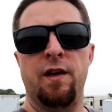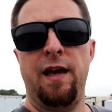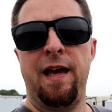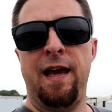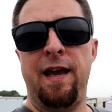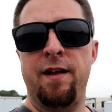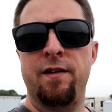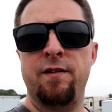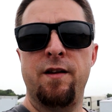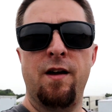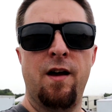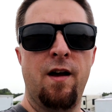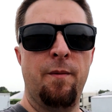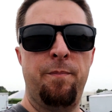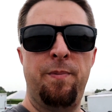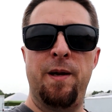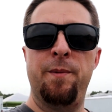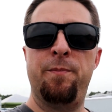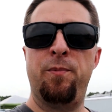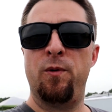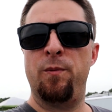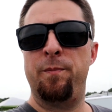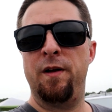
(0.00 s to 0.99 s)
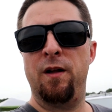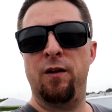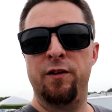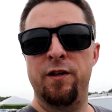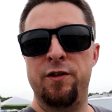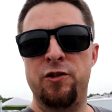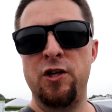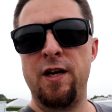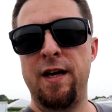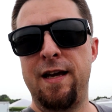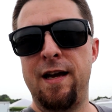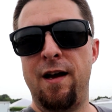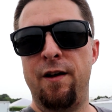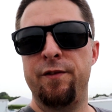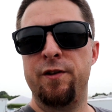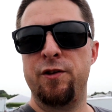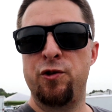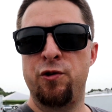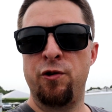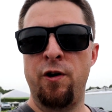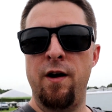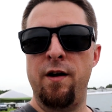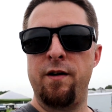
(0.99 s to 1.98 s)
and people will be able to check out the
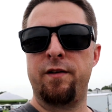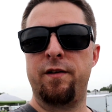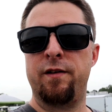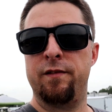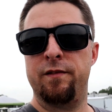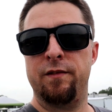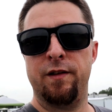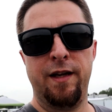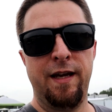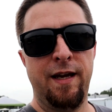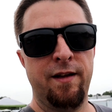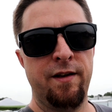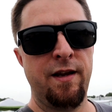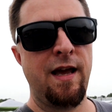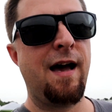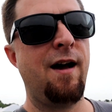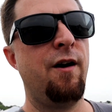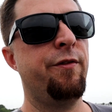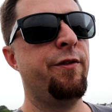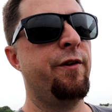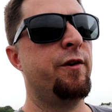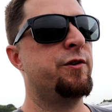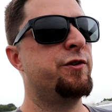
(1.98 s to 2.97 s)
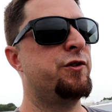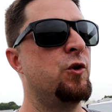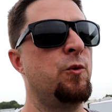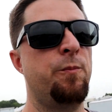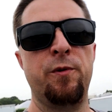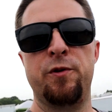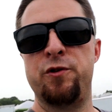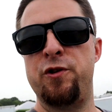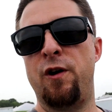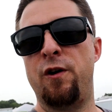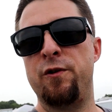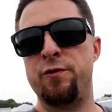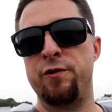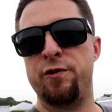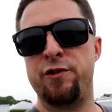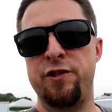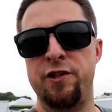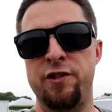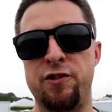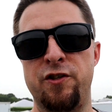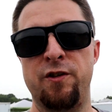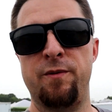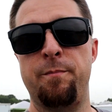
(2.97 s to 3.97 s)
truck and how their supercharger
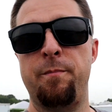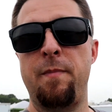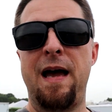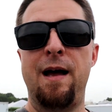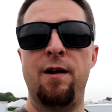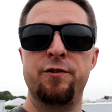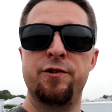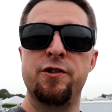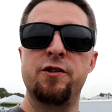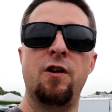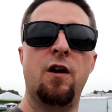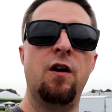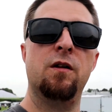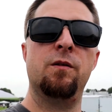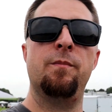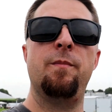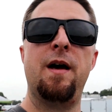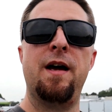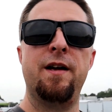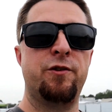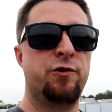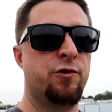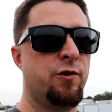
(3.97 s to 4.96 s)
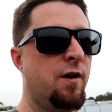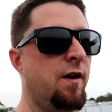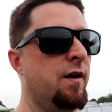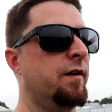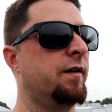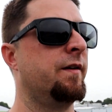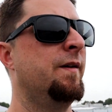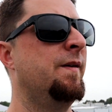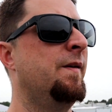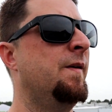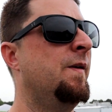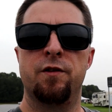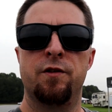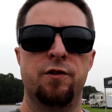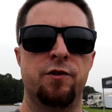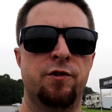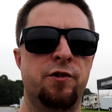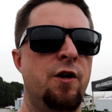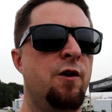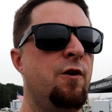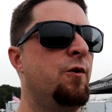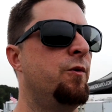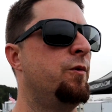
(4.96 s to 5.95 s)
system mounts on my truck.
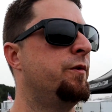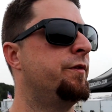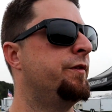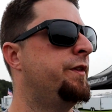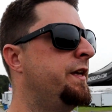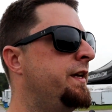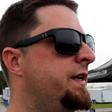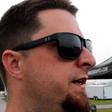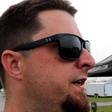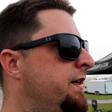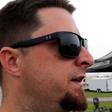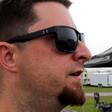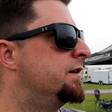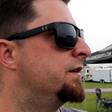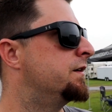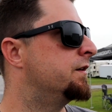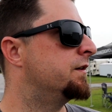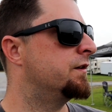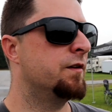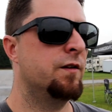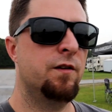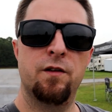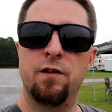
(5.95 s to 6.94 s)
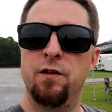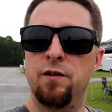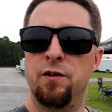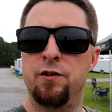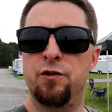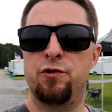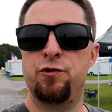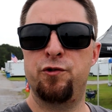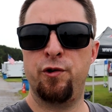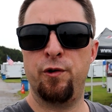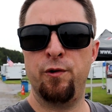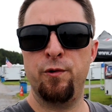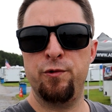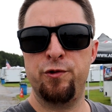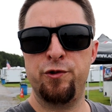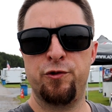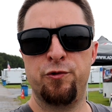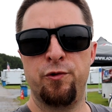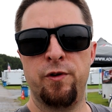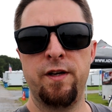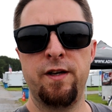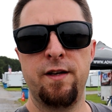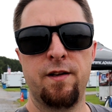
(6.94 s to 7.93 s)
So the True
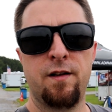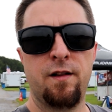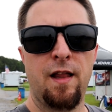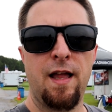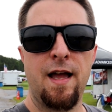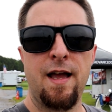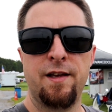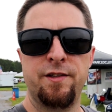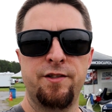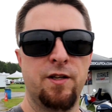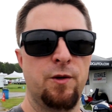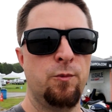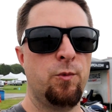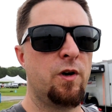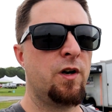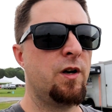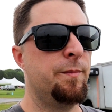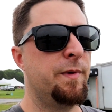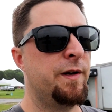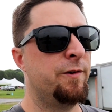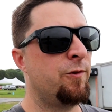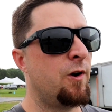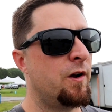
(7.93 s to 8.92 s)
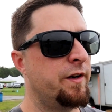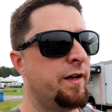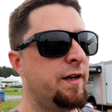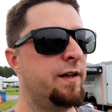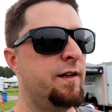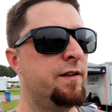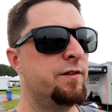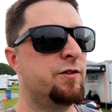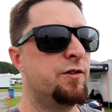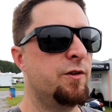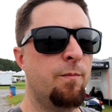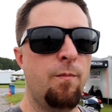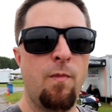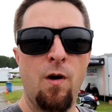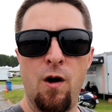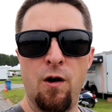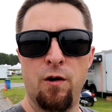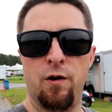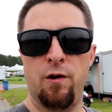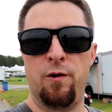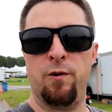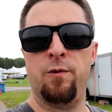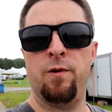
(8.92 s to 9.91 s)
Street class that we're gonna be running in
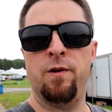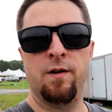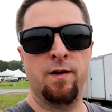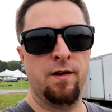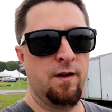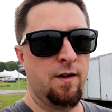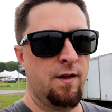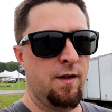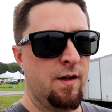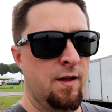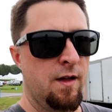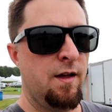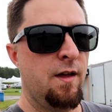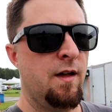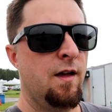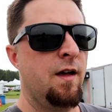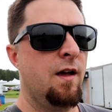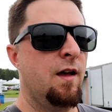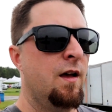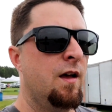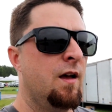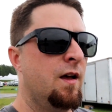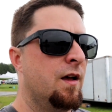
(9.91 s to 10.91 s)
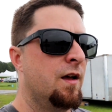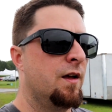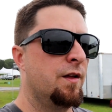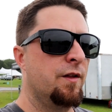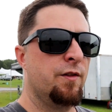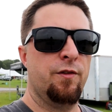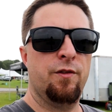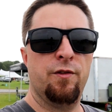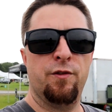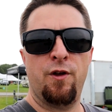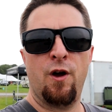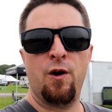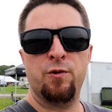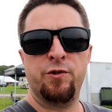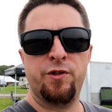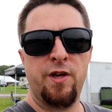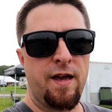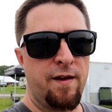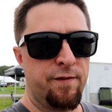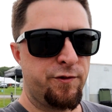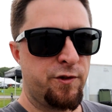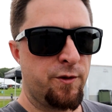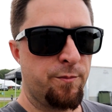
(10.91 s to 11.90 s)
tomorrow,
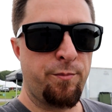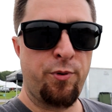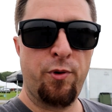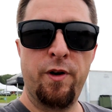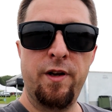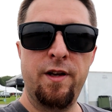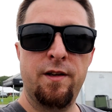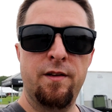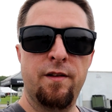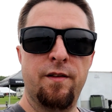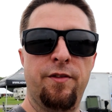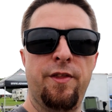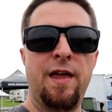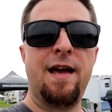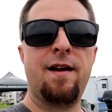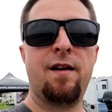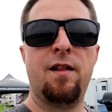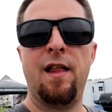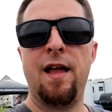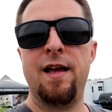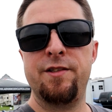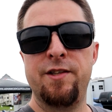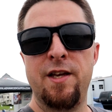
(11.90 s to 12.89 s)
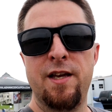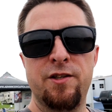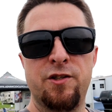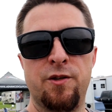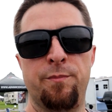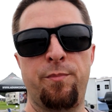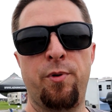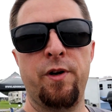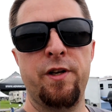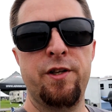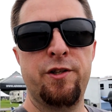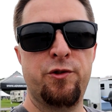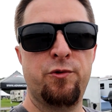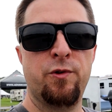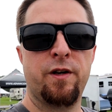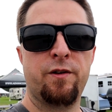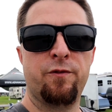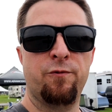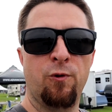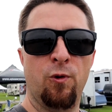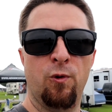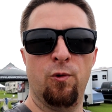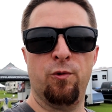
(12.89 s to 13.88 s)
that class has some pretty
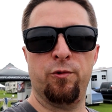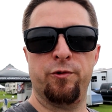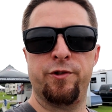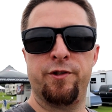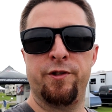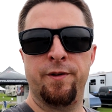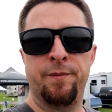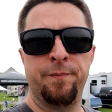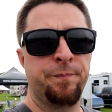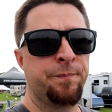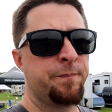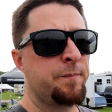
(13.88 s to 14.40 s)
strict rules.